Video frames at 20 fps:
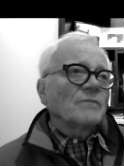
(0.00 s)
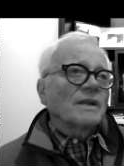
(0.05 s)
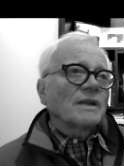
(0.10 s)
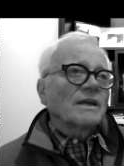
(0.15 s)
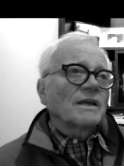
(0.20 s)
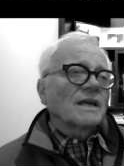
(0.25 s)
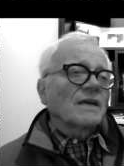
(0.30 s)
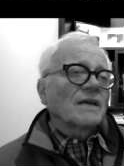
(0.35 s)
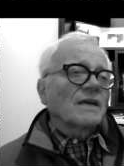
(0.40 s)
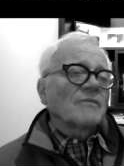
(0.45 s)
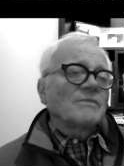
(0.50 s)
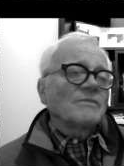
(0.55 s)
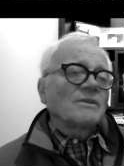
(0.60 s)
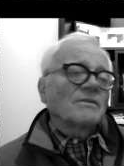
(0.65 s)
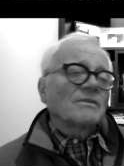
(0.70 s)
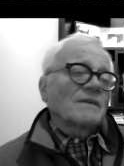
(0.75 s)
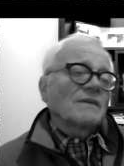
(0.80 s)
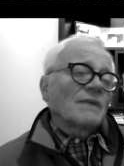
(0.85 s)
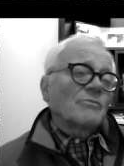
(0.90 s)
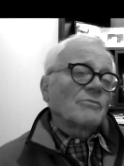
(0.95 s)
but I gave you
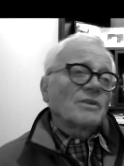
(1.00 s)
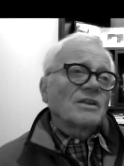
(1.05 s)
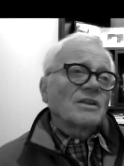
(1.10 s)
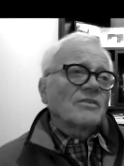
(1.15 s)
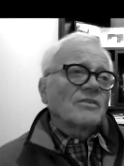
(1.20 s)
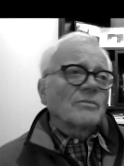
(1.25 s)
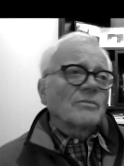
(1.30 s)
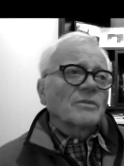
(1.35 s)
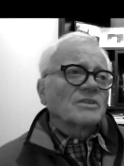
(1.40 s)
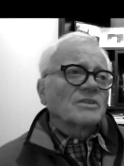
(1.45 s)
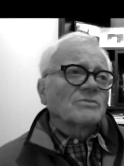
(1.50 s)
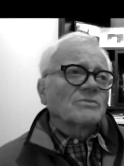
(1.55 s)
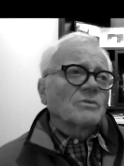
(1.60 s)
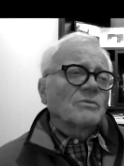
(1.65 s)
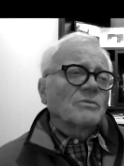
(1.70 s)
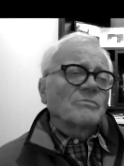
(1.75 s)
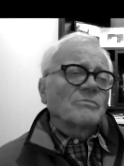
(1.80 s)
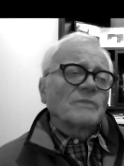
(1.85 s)
know got rid of them because weren't